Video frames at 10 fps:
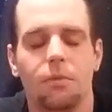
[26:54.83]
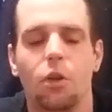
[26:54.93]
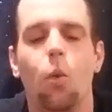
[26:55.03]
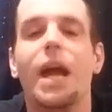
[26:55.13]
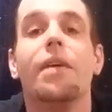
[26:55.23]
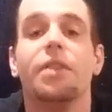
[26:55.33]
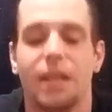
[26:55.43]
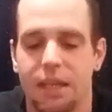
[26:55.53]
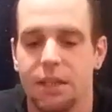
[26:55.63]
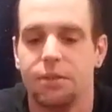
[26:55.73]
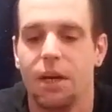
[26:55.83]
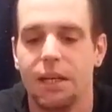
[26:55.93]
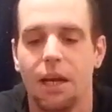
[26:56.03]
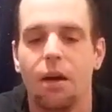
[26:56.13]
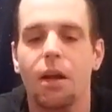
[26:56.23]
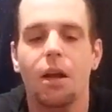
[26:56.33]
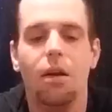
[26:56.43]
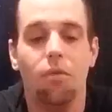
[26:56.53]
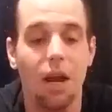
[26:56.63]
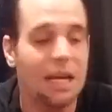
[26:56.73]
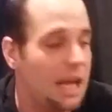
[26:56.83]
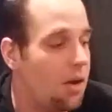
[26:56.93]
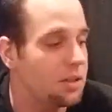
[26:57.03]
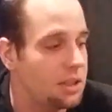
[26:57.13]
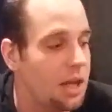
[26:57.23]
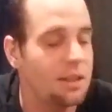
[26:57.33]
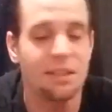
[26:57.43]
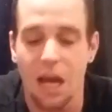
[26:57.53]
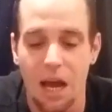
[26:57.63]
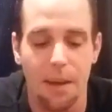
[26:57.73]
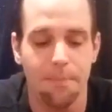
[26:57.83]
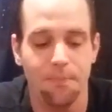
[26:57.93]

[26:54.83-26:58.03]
the way everything is right now. Right now is not the time